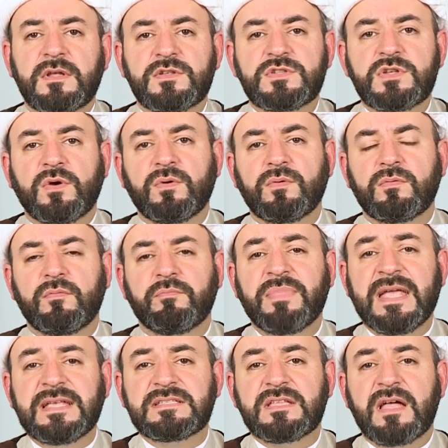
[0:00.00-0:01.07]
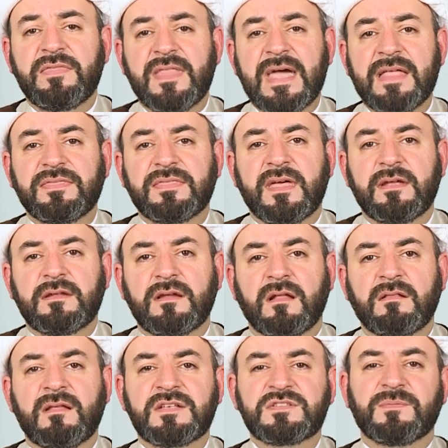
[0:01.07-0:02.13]
So based on that then,
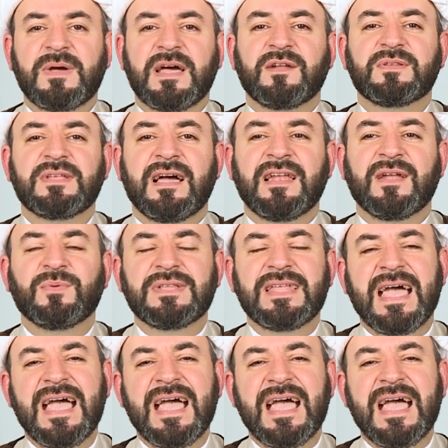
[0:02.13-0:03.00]
Allah subhanahu wa ta'ala would